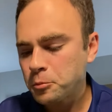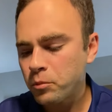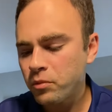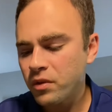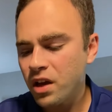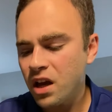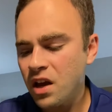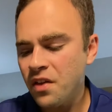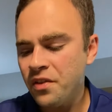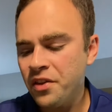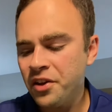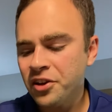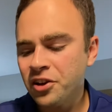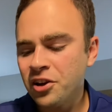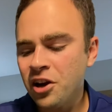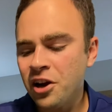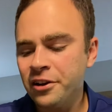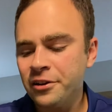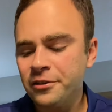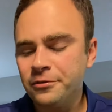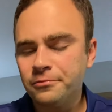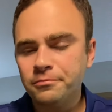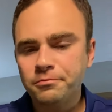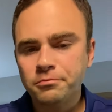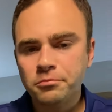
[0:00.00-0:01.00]
and then kind
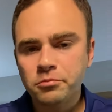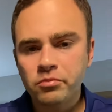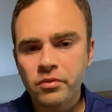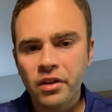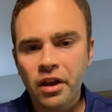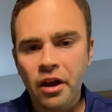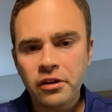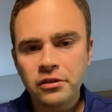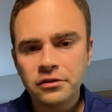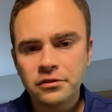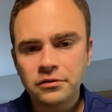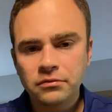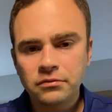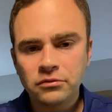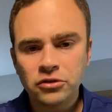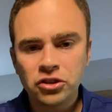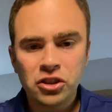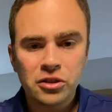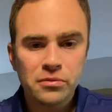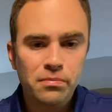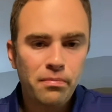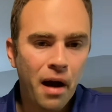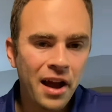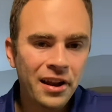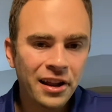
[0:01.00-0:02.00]
of just
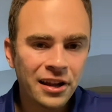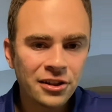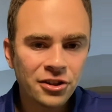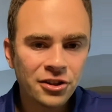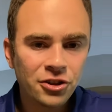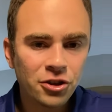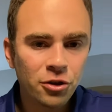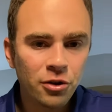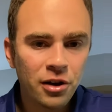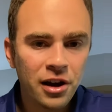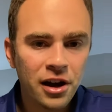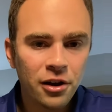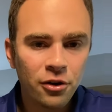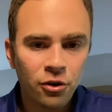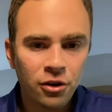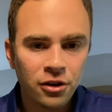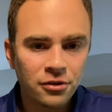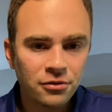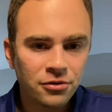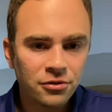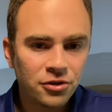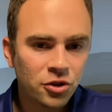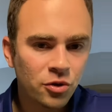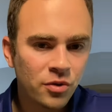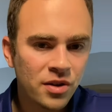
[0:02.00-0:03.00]
bite into it or
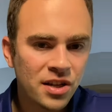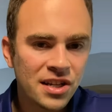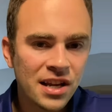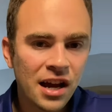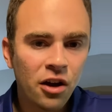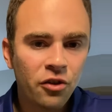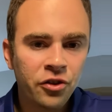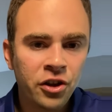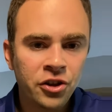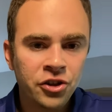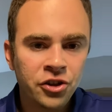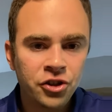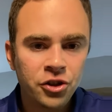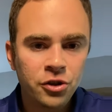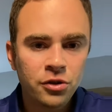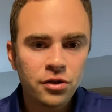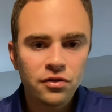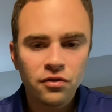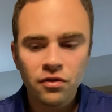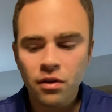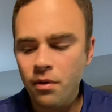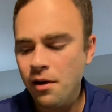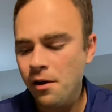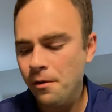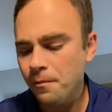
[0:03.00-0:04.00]
squeeze out the juice
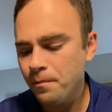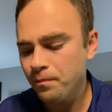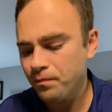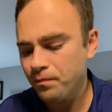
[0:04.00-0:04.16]
from it.